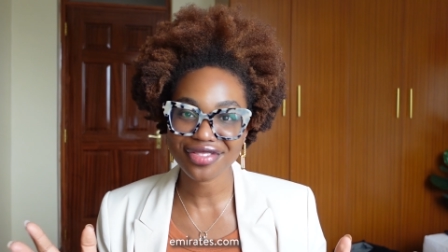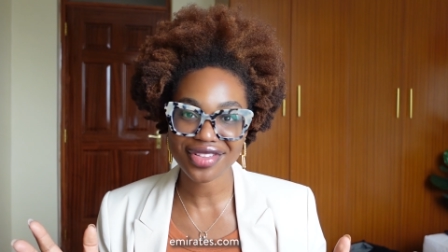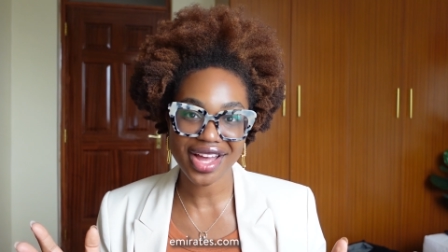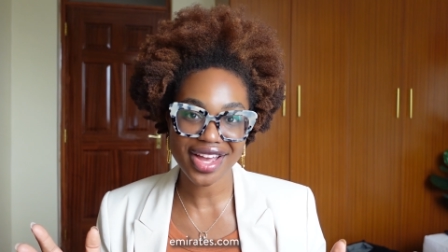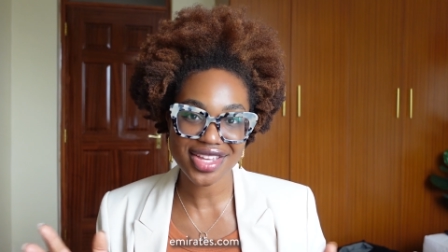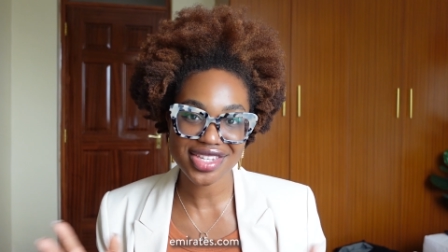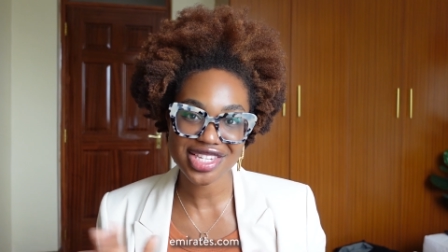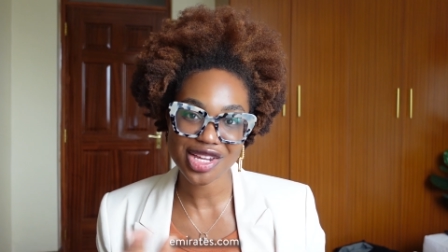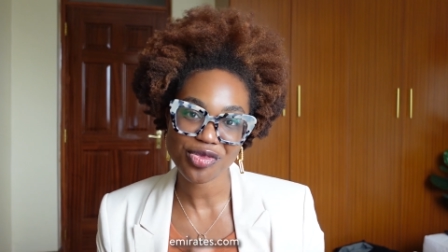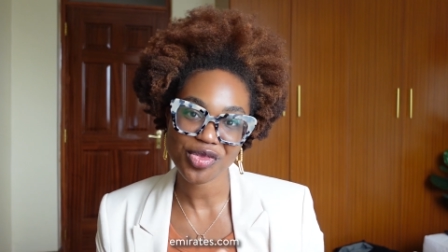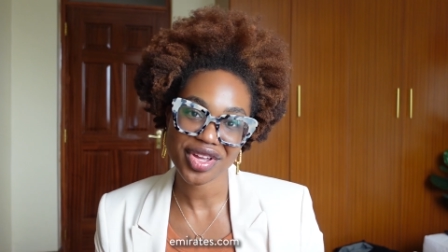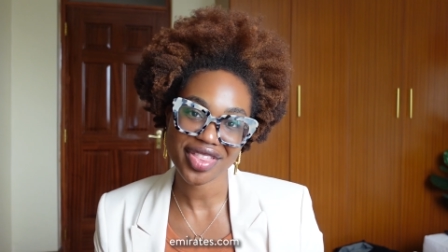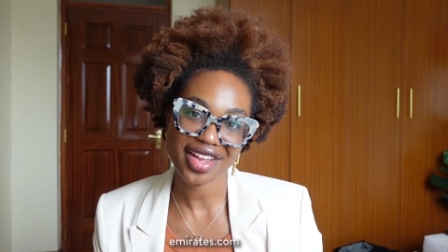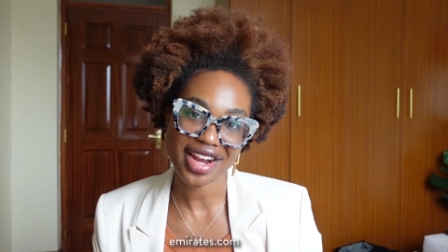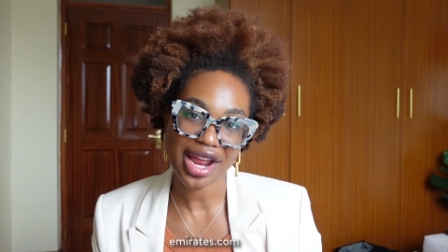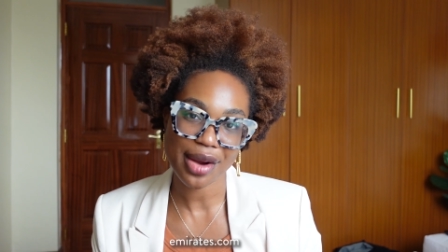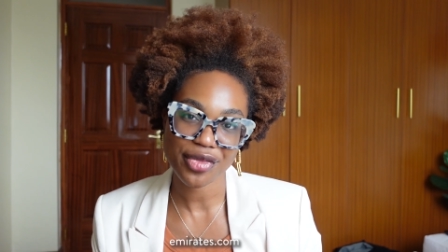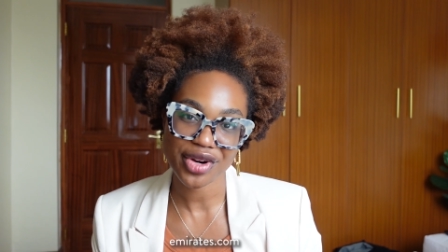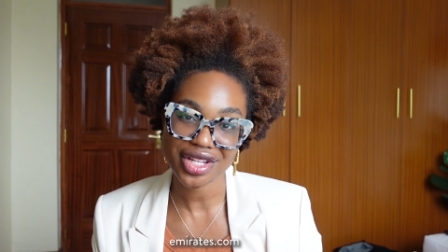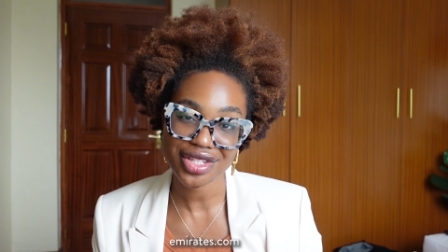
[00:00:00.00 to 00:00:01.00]
flying somewhere that
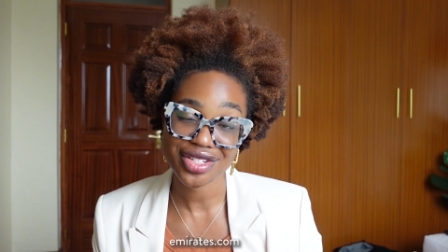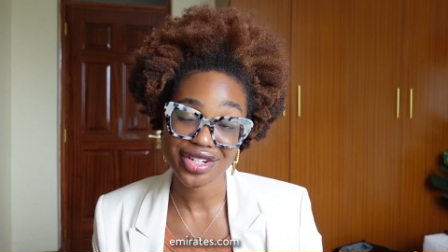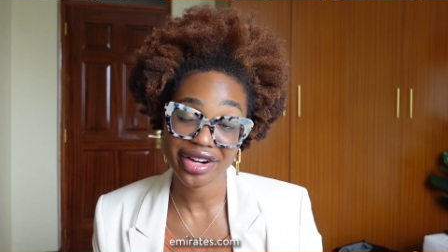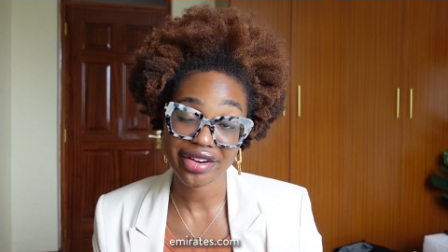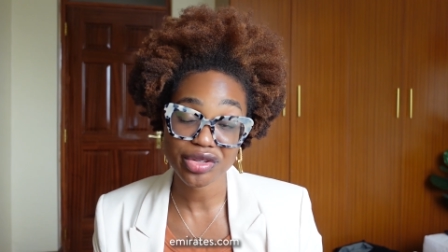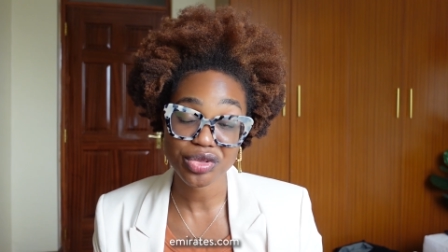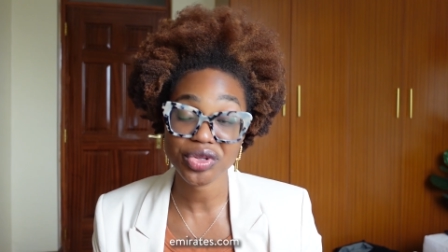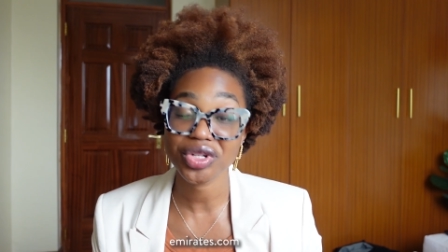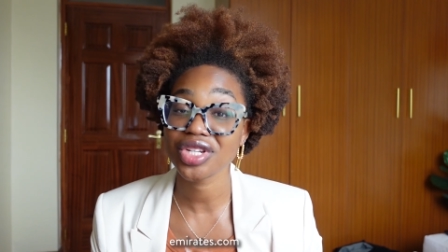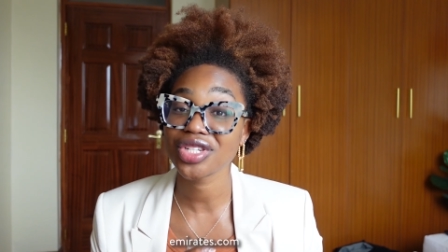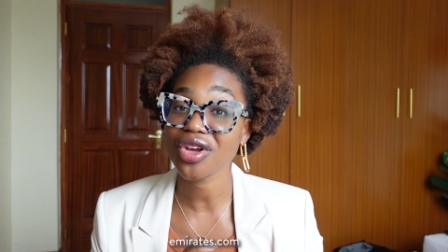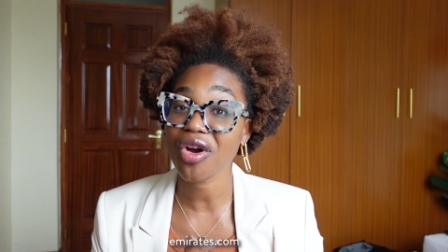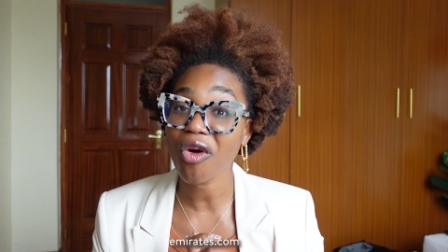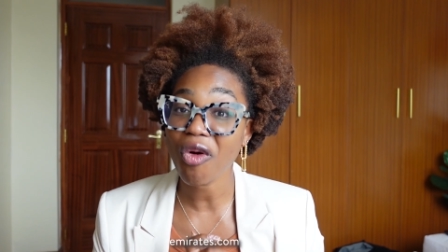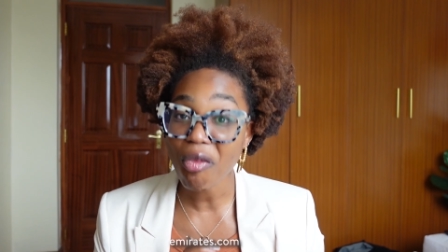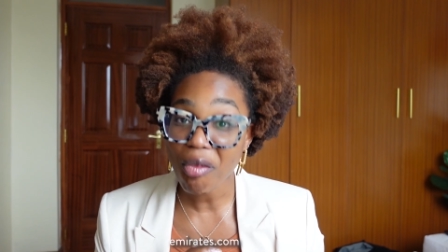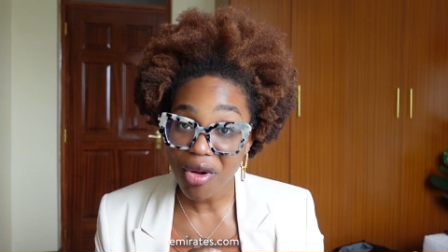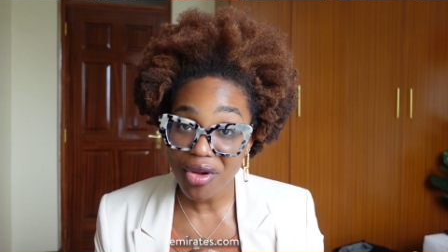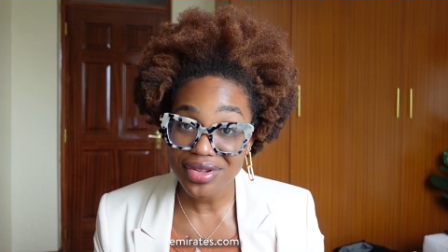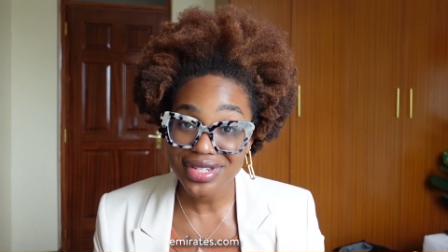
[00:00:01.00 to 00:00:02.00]
Emirates serves, which is
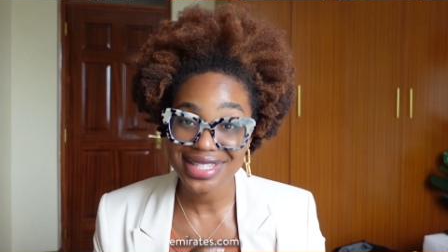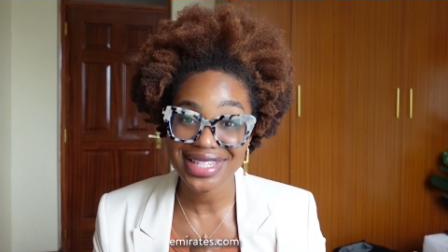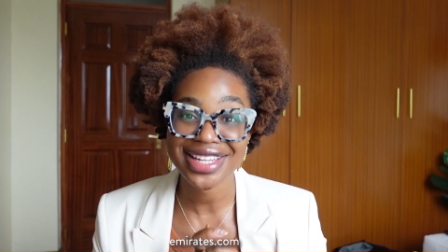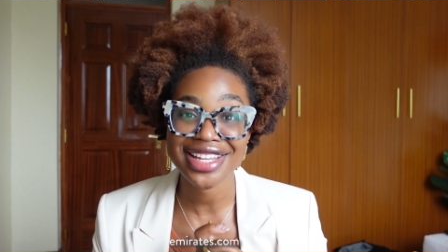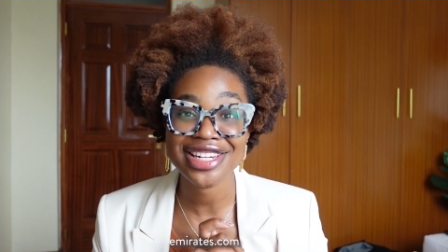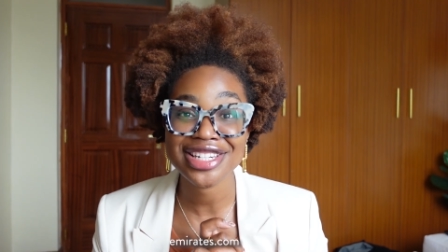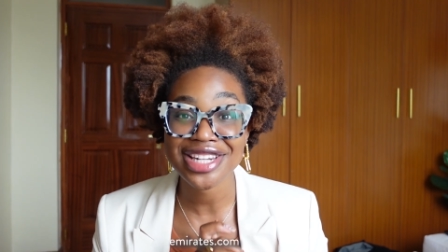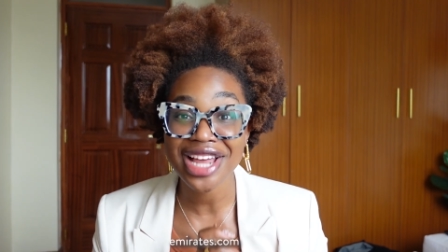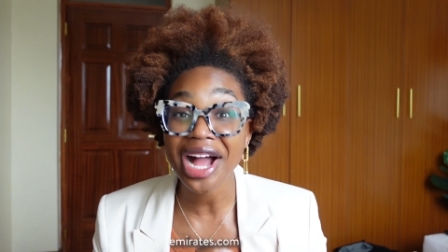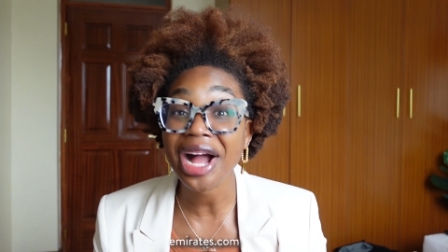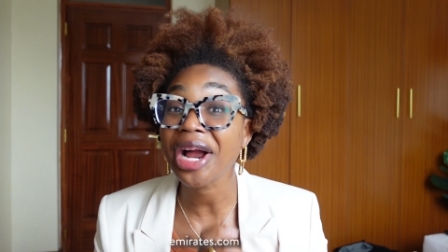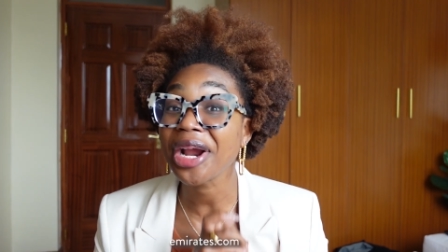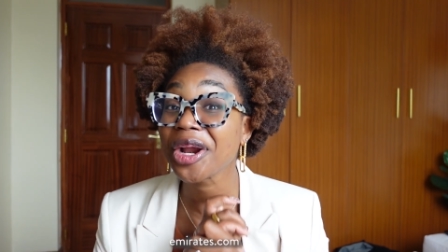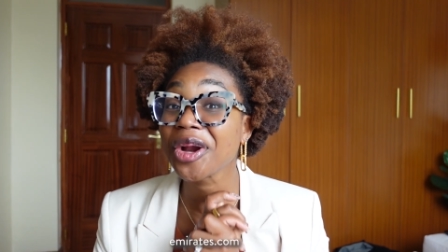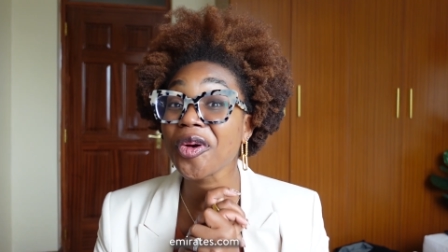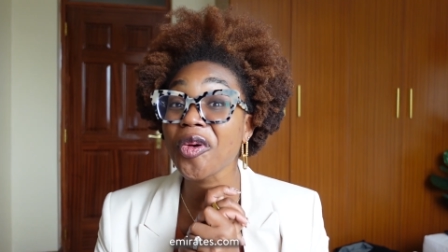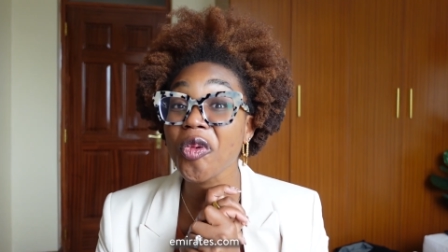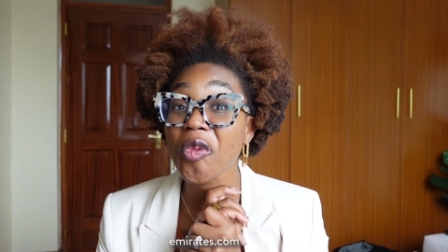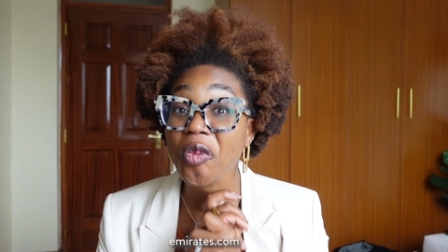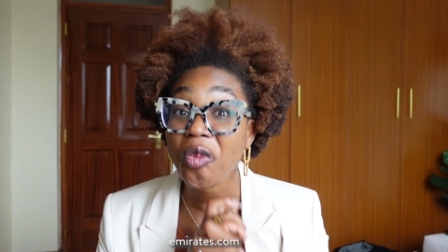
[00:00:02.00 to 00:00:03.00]
almost the
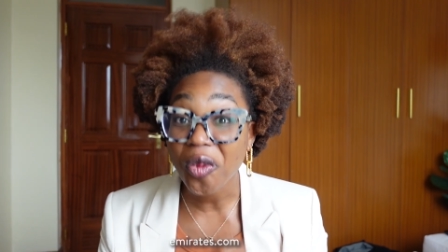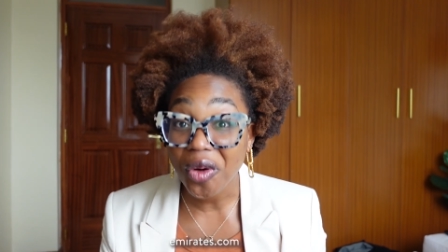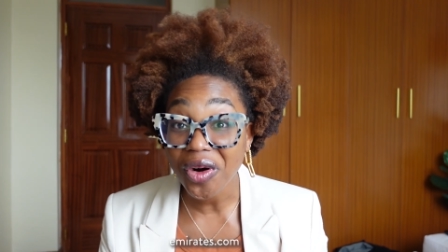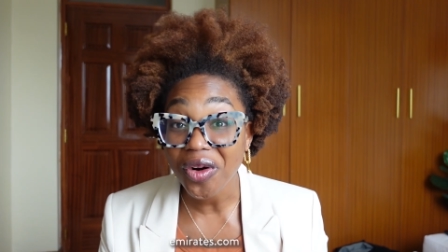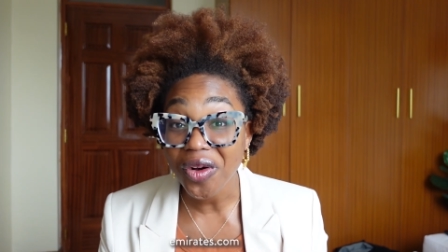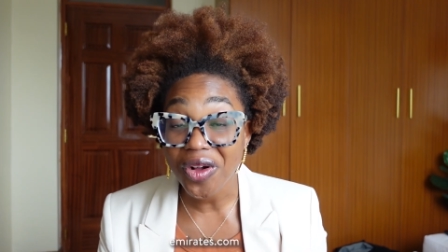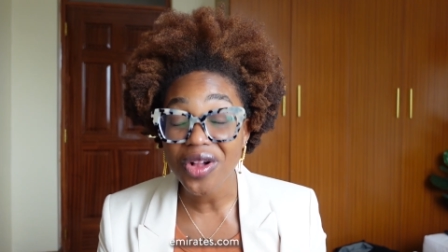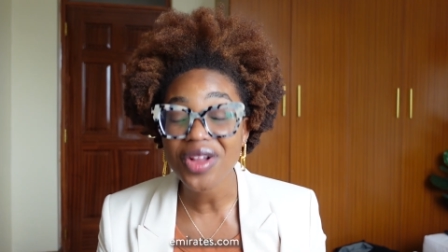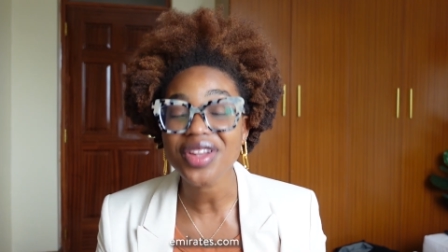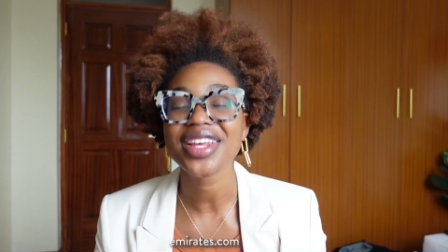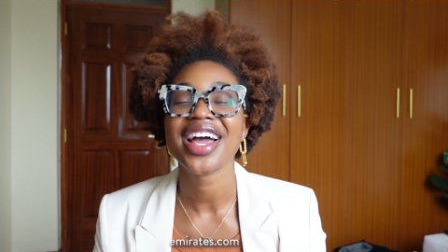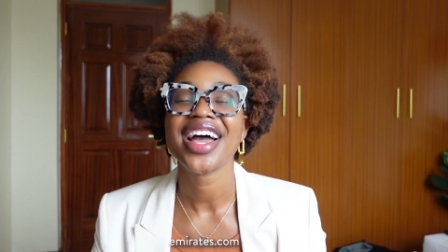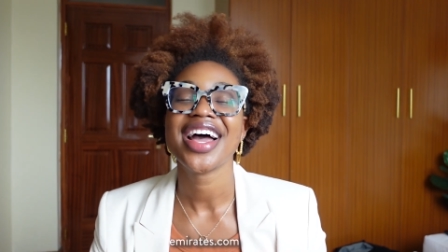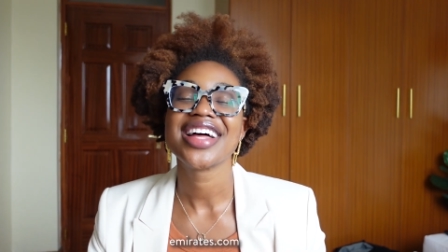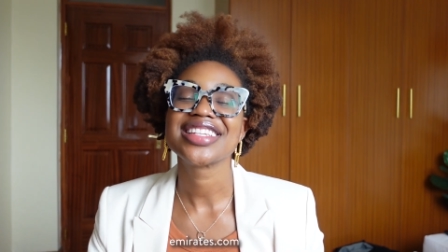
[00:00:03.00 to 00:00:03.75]
entire world,